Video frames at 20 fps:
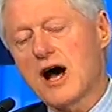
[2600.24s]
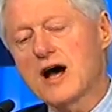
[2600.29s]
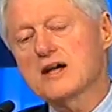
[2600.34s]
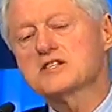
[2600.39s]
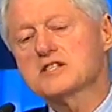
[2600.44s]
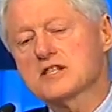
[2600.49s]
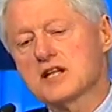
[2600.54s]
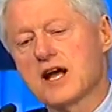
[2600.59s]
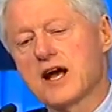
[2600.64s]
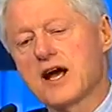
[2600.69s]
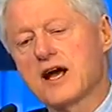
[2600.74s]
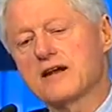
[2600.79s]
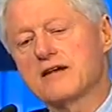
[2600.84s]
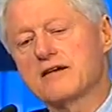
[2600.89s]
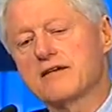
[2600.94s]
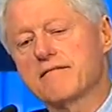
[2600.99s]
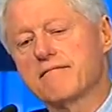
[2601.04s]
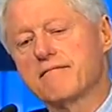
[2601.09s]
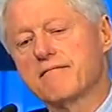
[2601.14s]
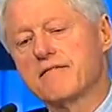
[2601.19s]

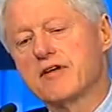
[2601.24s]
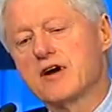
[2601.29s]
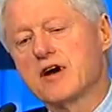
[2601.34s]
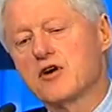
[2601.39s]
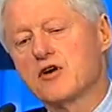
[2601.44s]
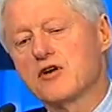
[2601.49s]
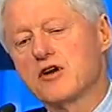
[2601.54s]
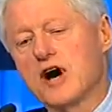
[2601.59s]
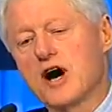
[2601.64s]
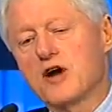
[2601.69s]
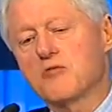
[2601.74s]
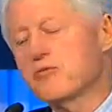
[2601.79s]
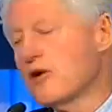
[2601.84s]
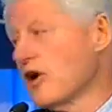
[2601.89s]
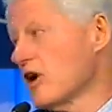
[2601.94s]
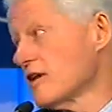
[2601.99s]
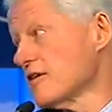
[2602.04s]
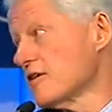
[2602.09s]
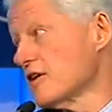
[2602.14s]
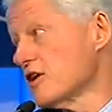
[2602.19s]
Iceland,
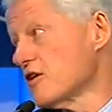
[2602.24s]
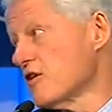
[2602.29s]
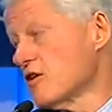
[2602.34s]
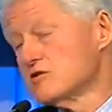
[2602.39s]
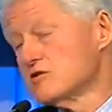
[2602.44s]
not part of the